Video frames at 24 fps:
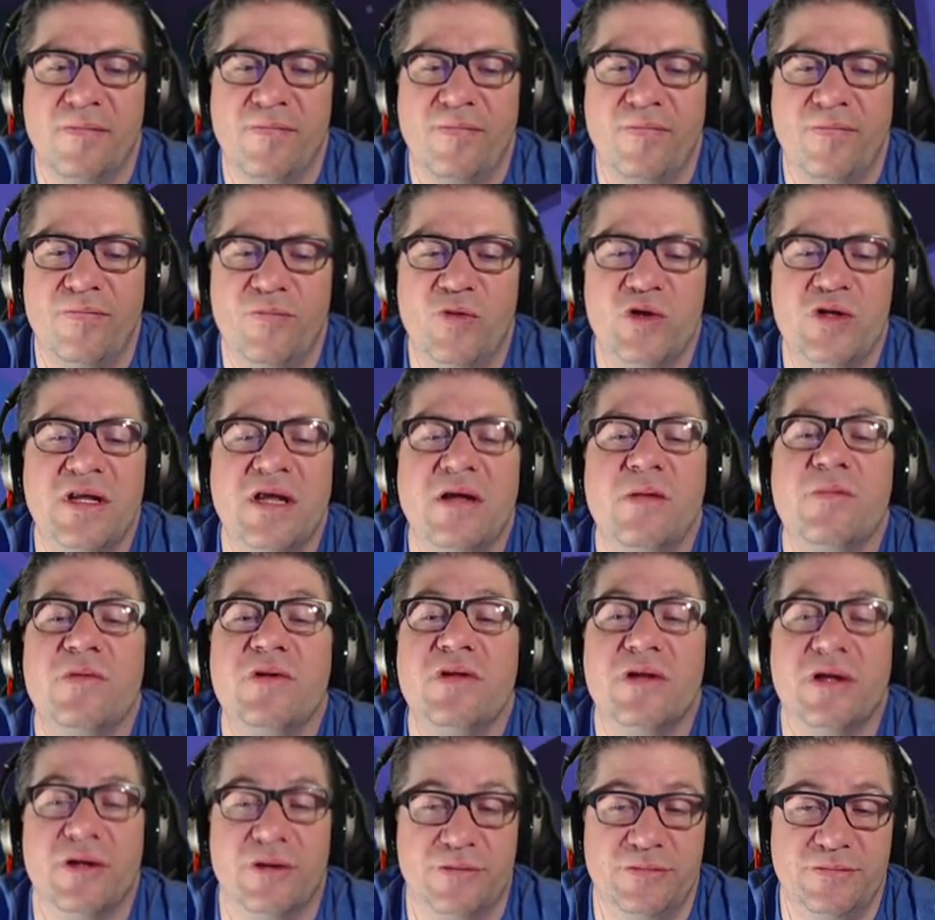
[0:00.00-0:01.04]
Put down
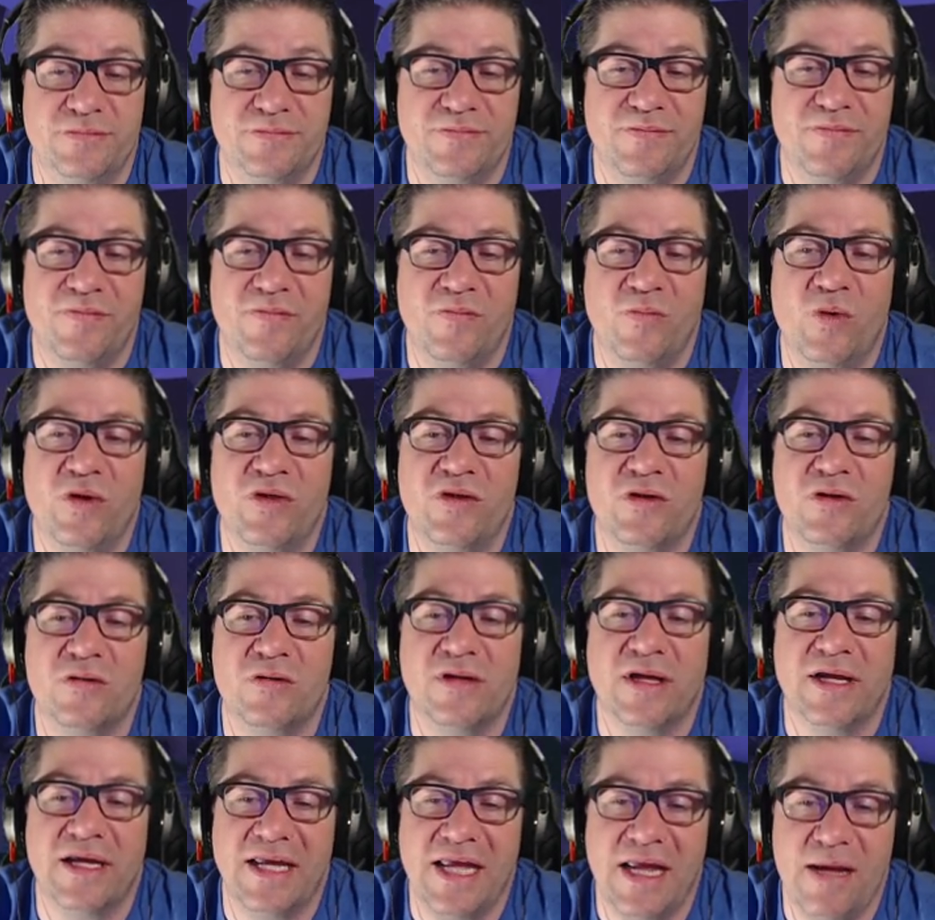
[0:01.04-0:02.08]
below whether you
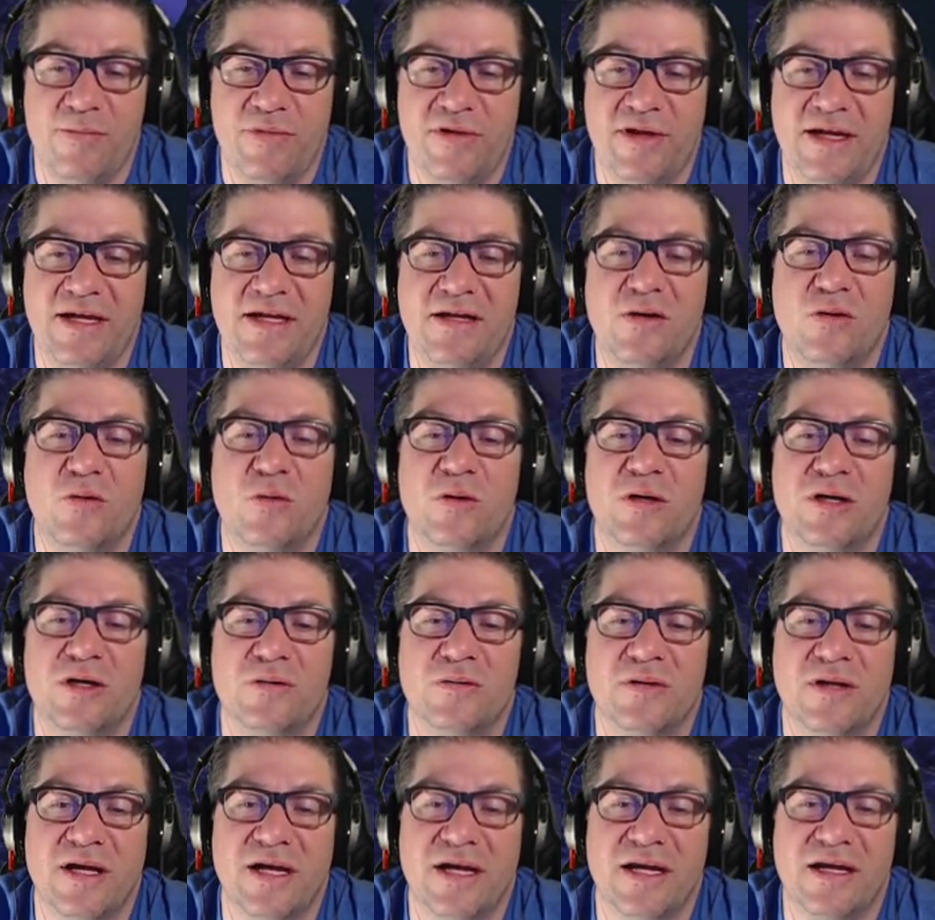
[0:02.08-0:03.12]
like gameplay or you
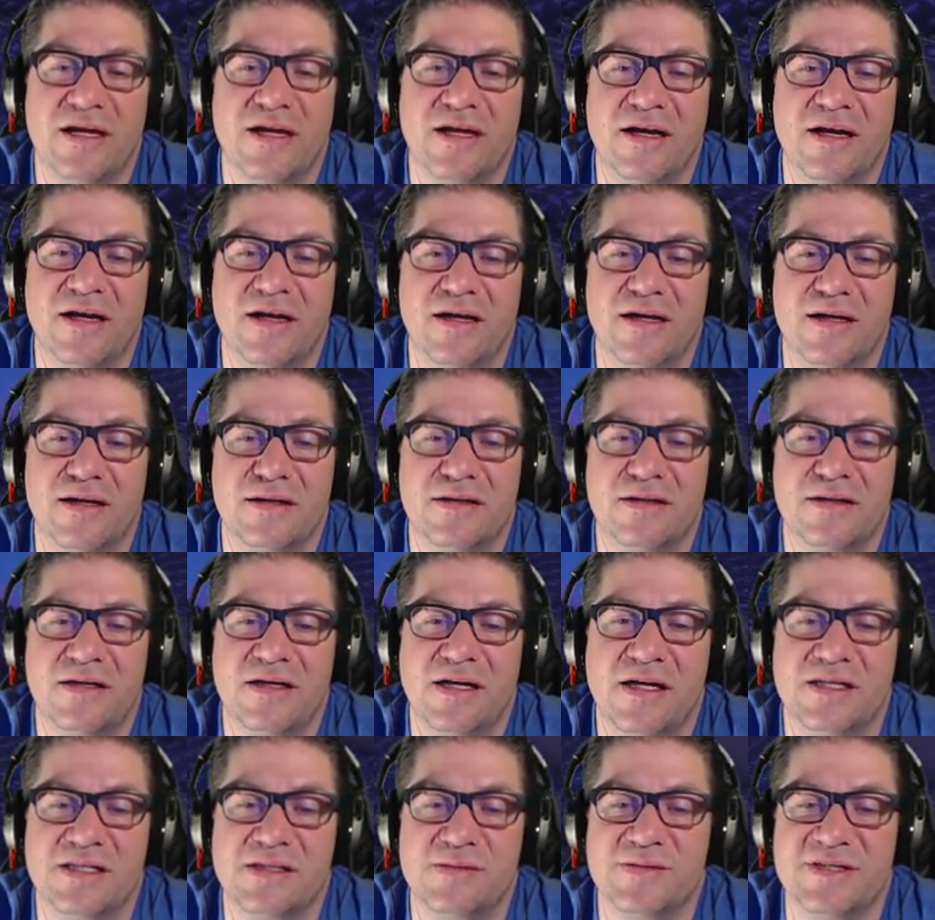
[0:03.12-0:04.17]
like uh,
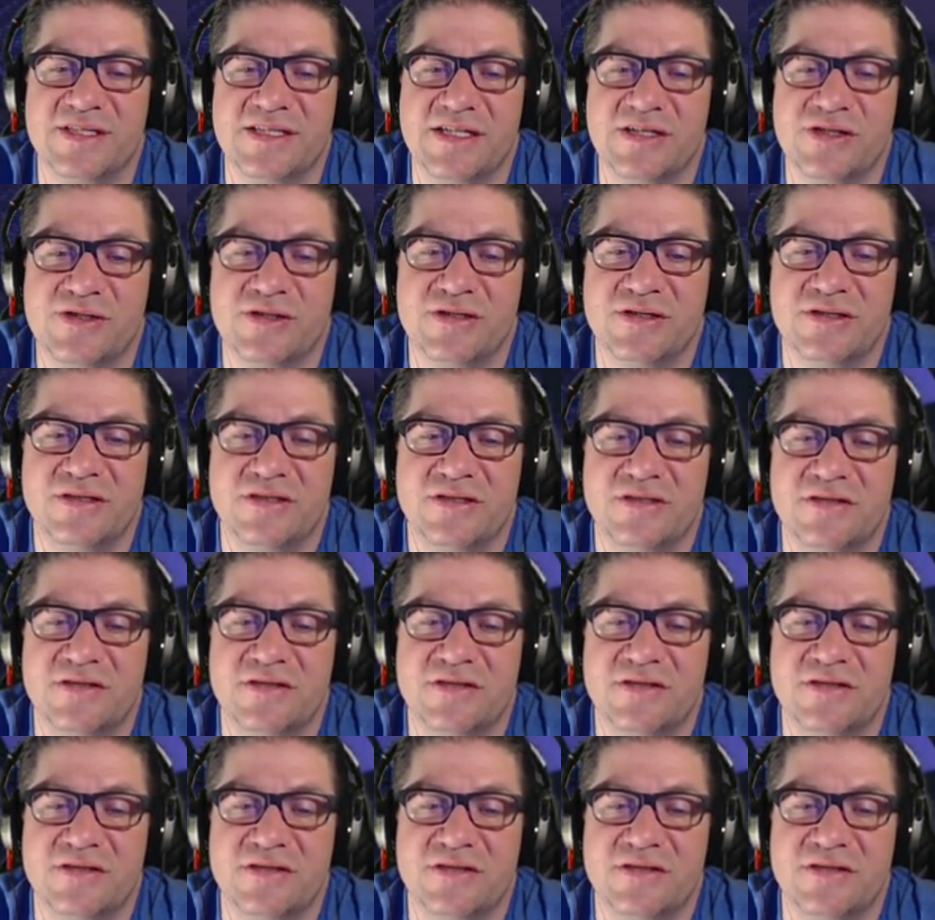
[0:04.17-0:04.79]
customization.